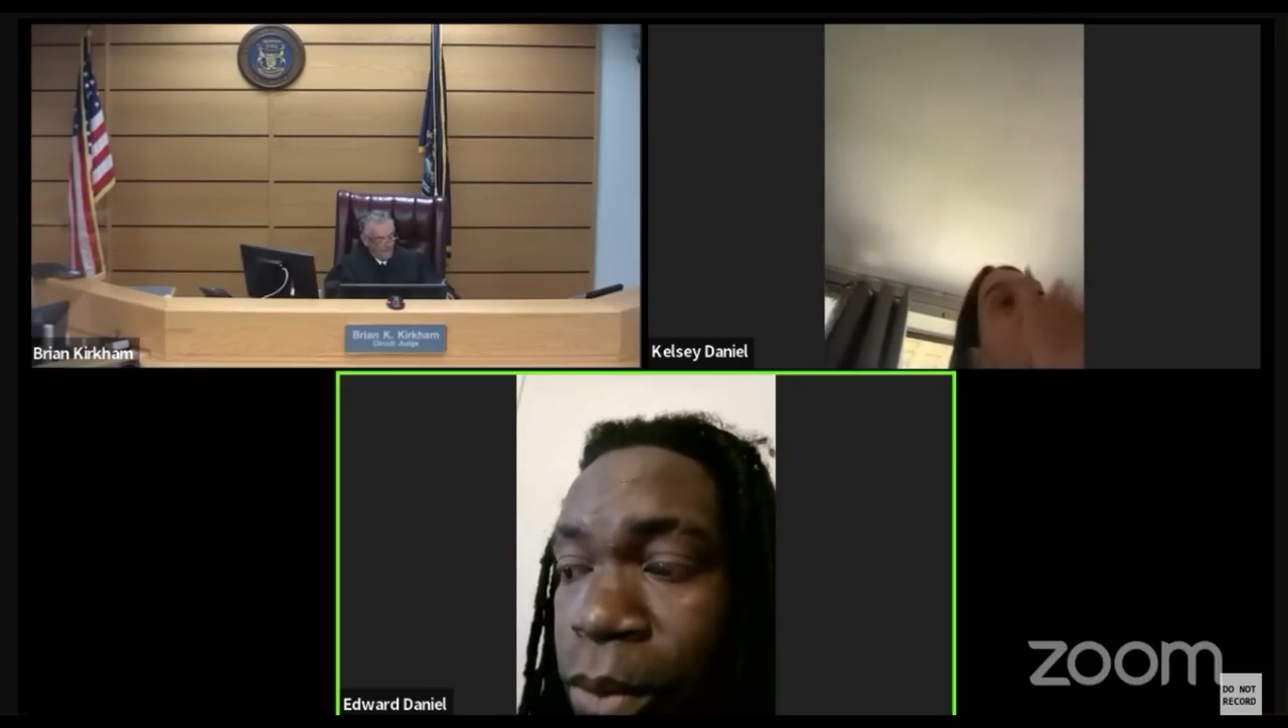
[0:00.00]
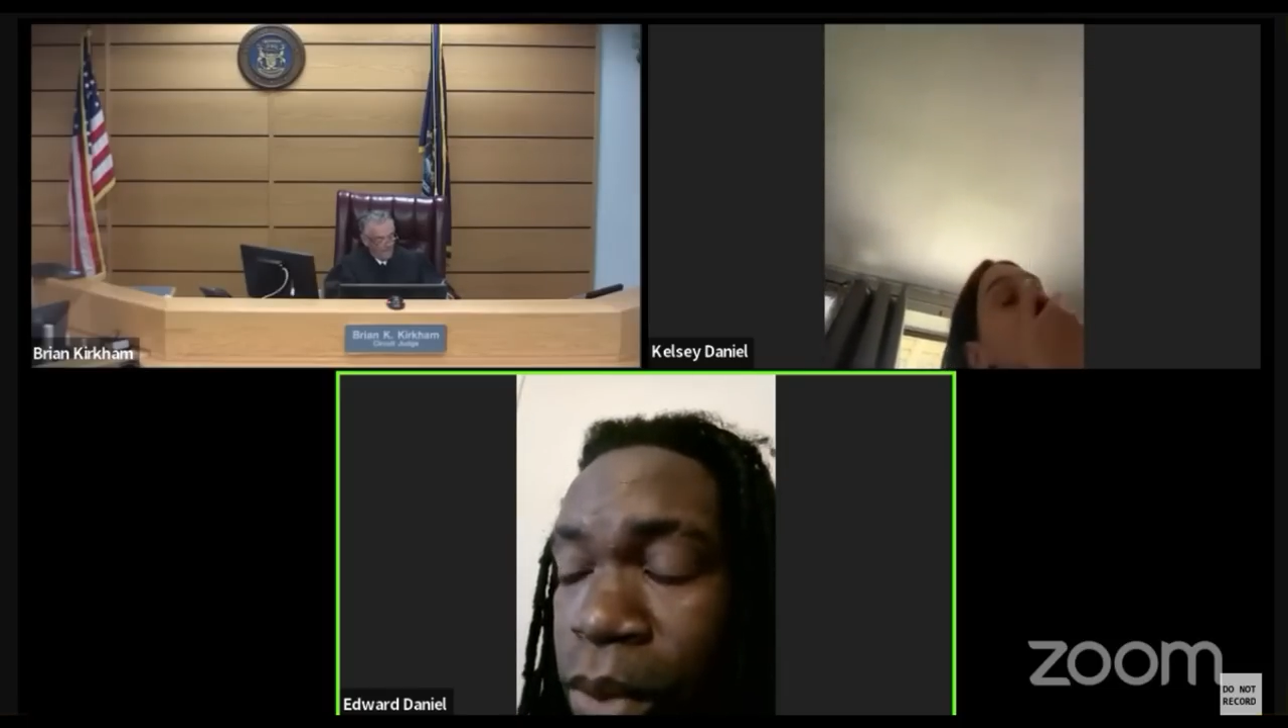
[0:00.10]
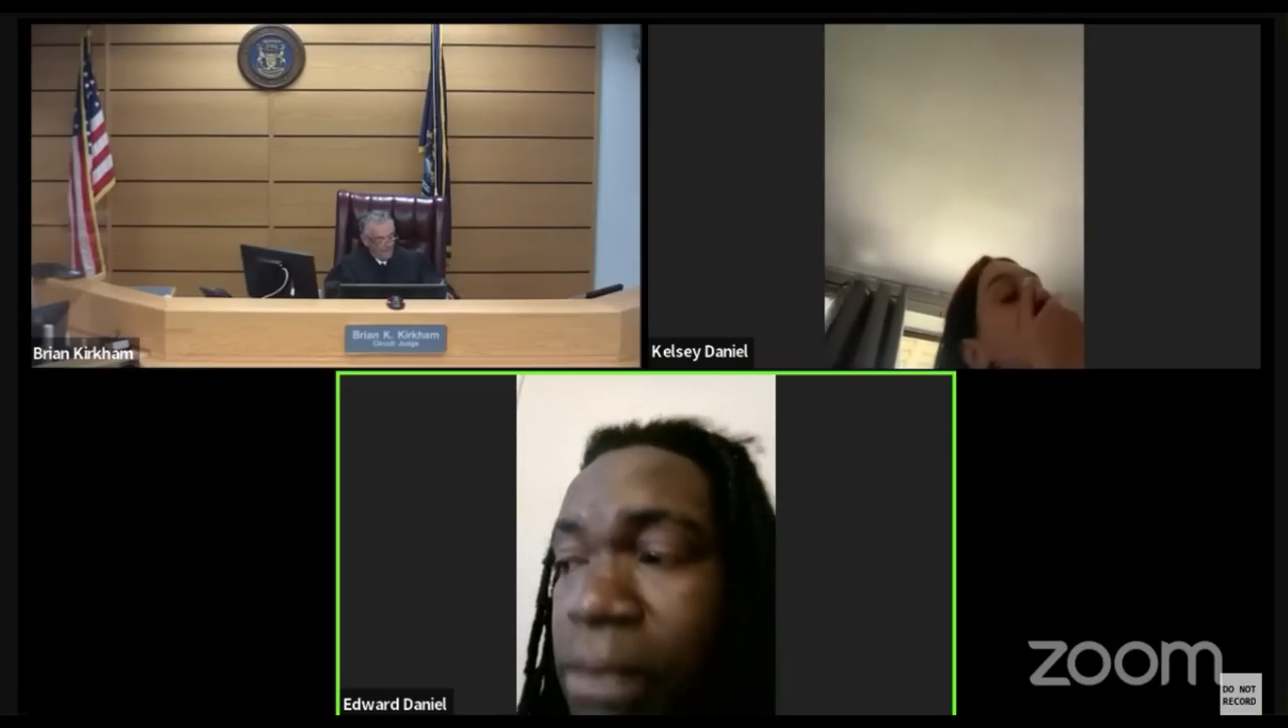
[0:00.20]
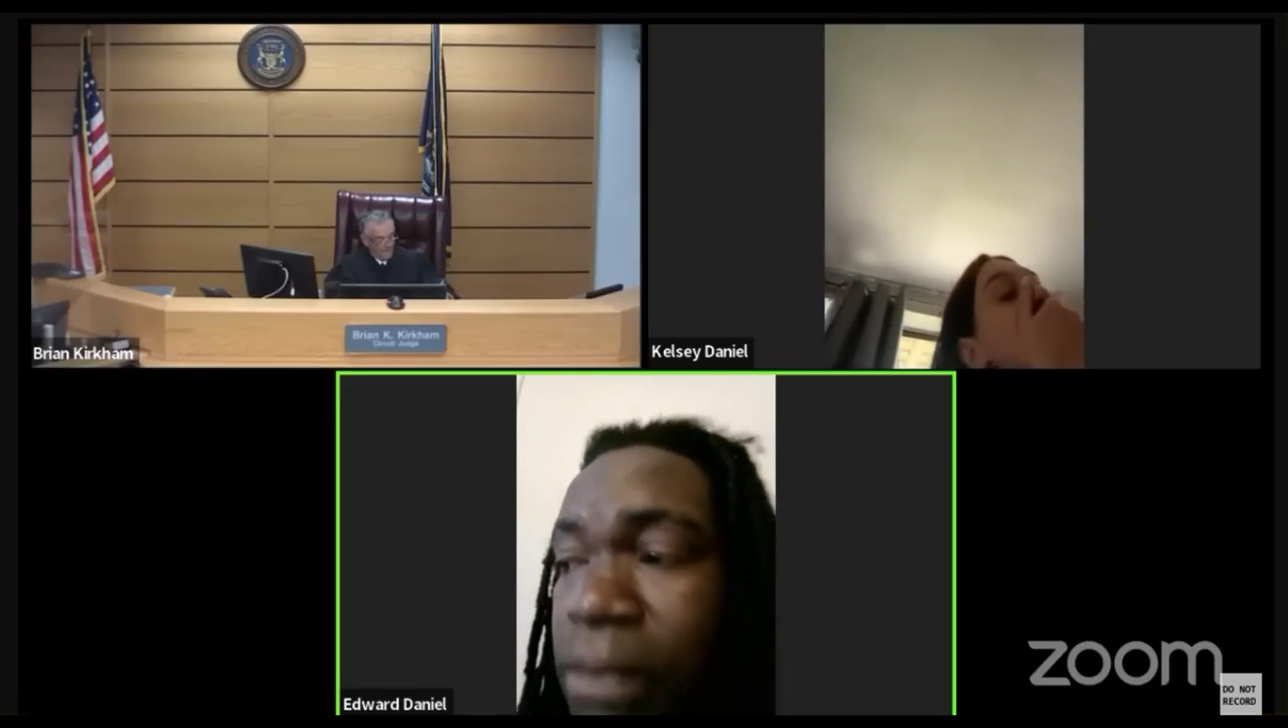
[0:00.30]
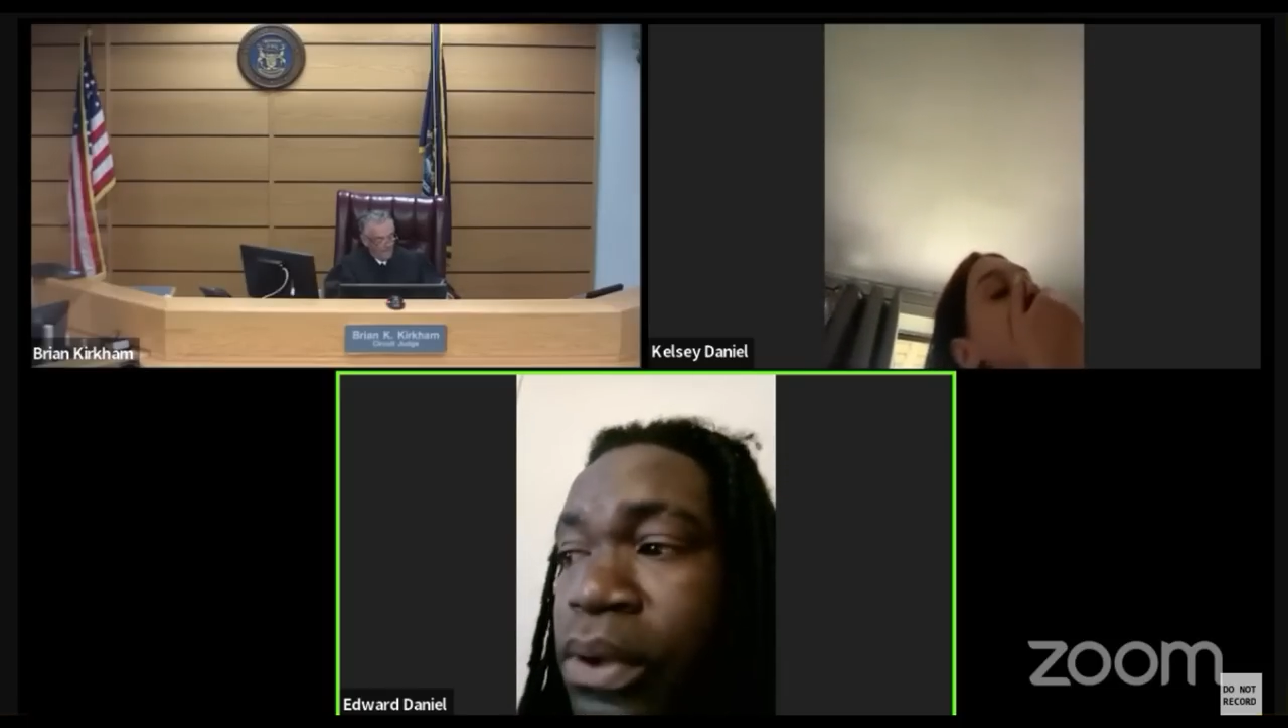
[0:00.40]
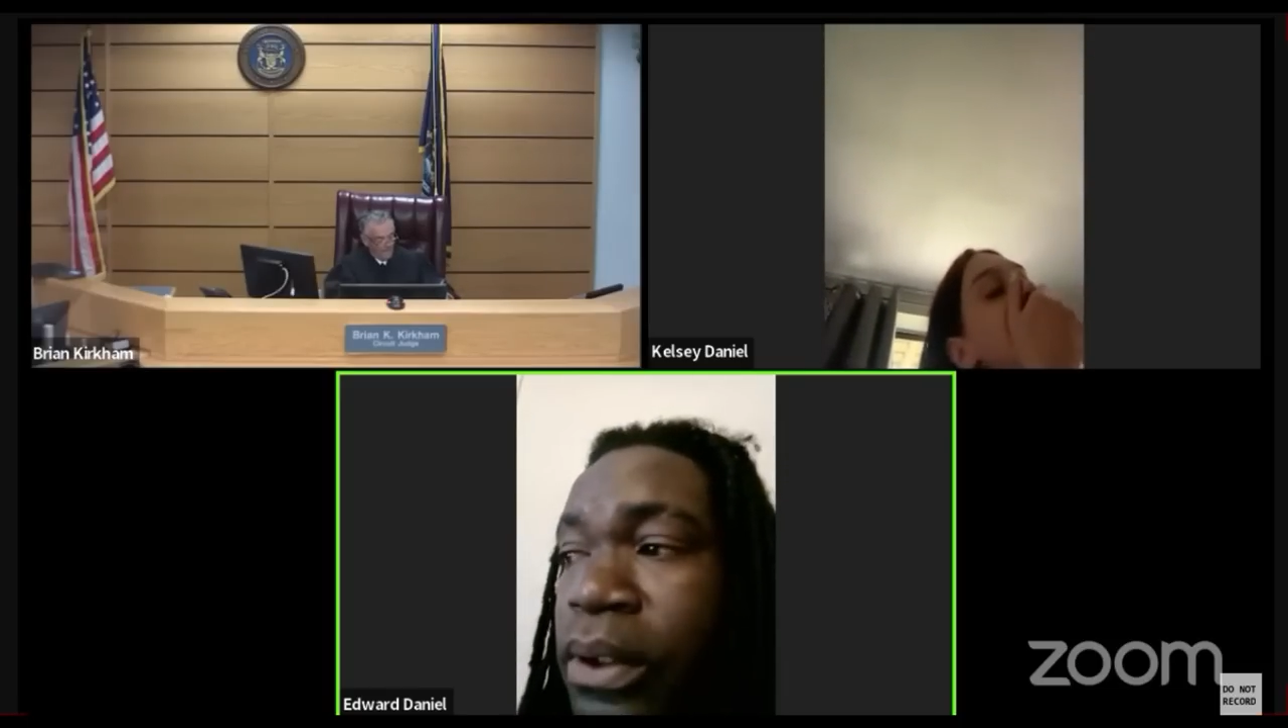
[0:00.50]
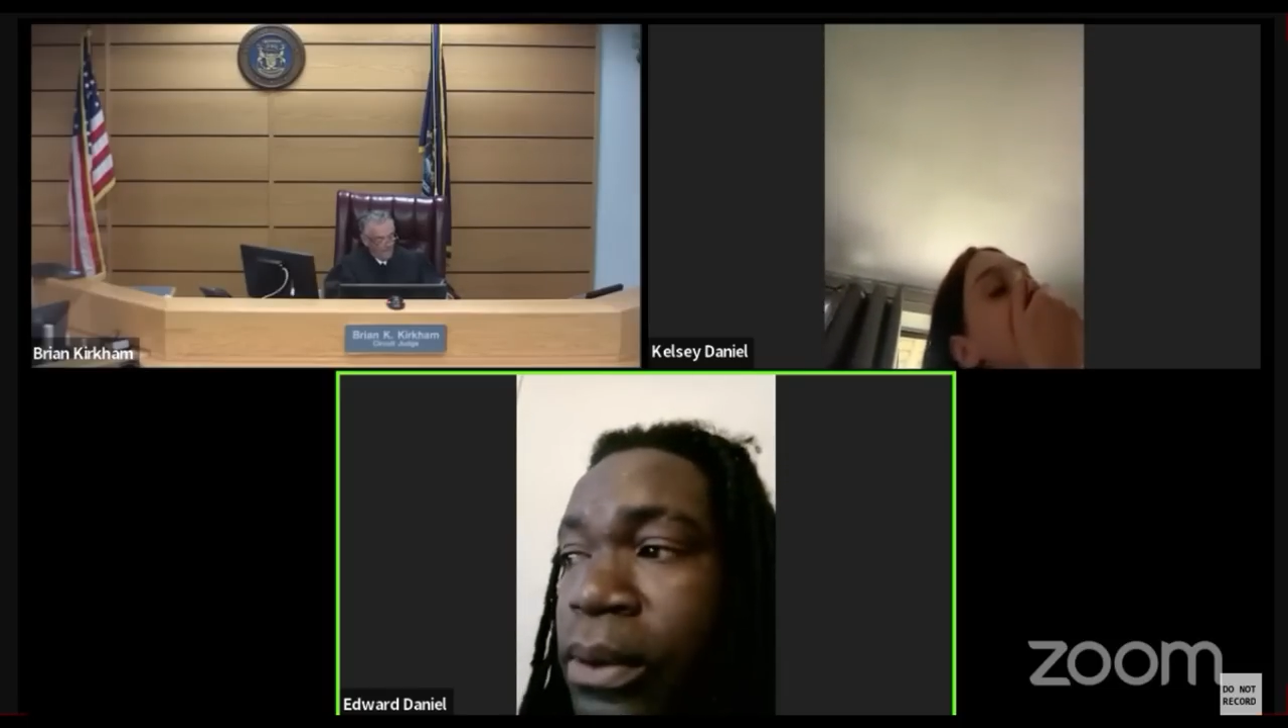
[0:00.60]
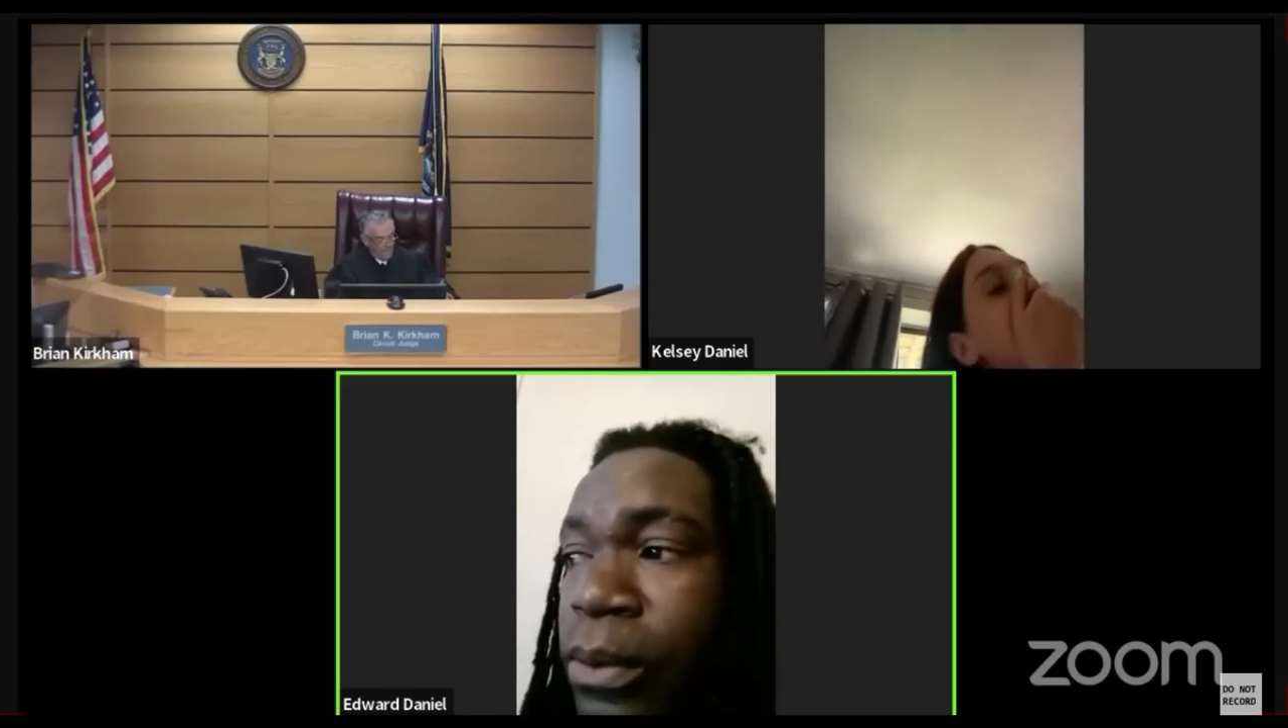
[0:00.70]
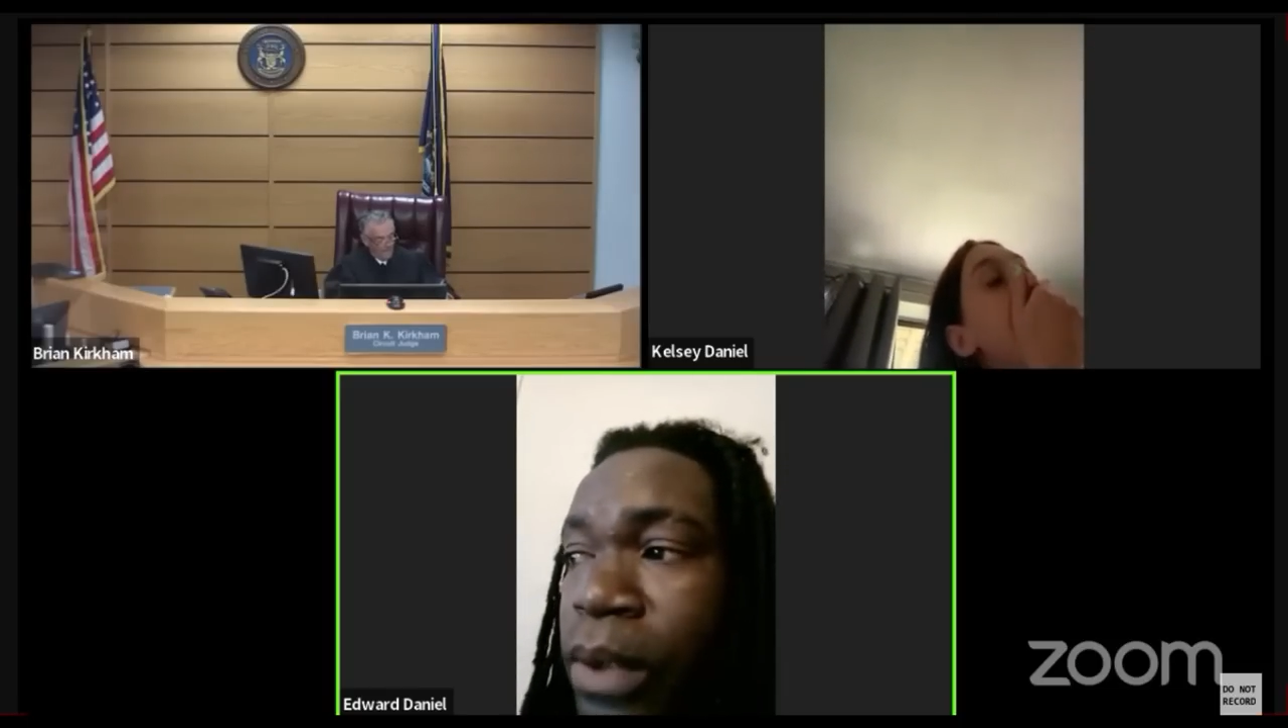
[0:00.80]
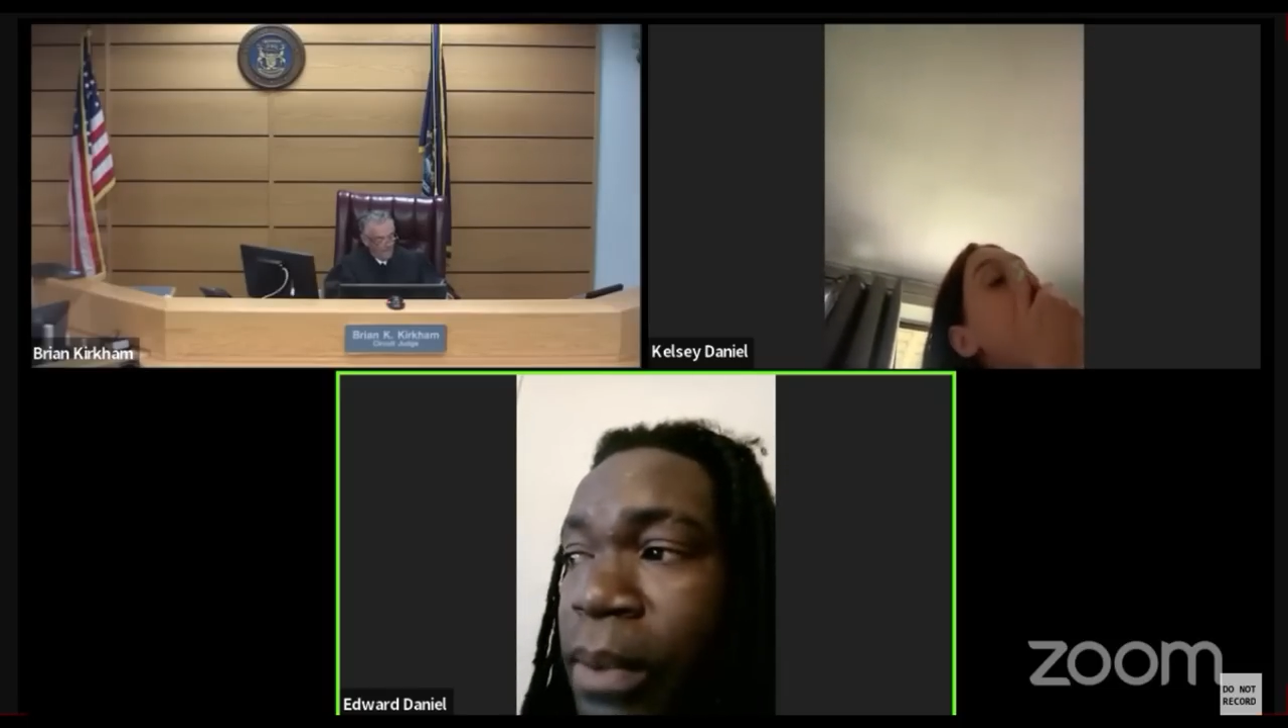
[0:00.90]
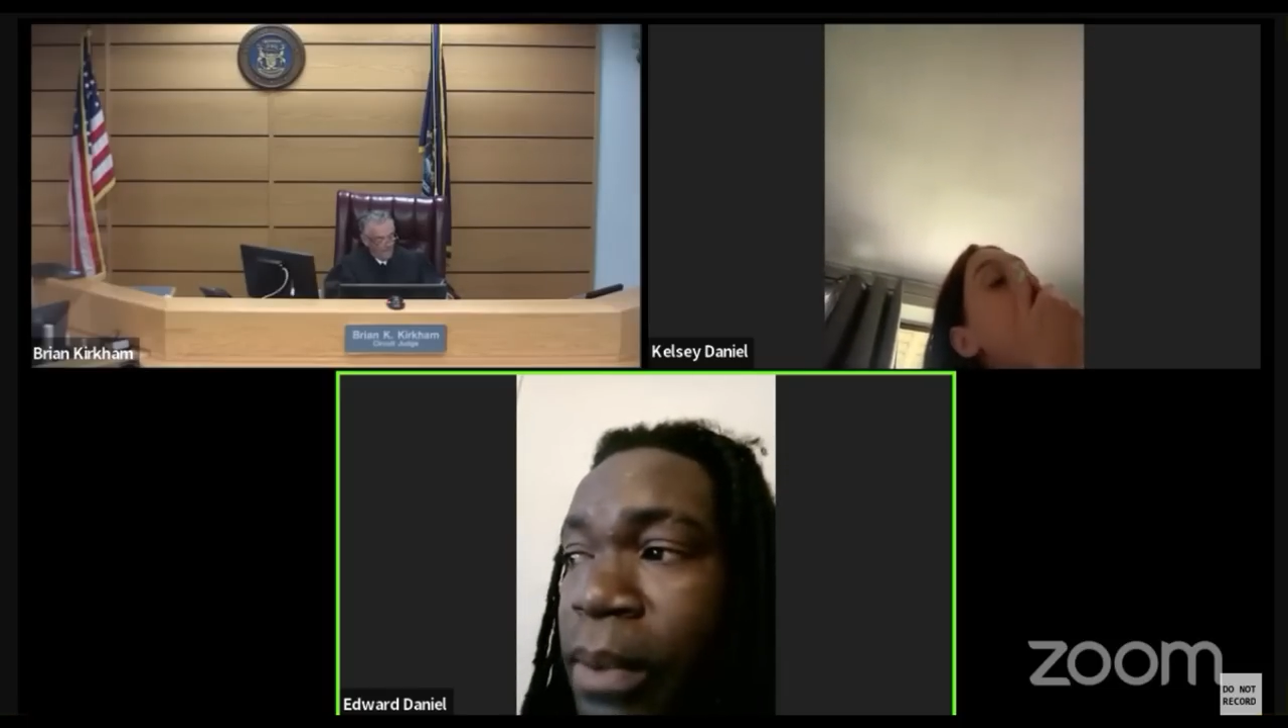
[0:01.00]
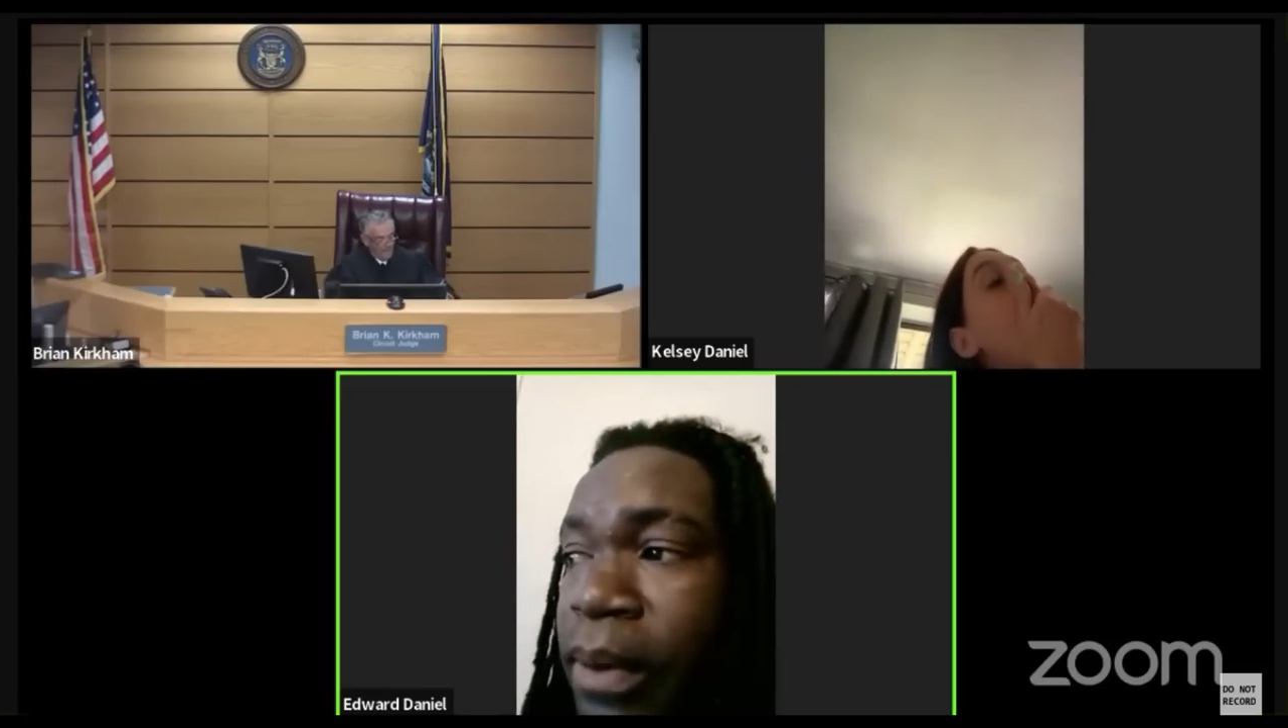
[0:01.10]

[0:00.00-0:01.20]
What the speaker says: I'm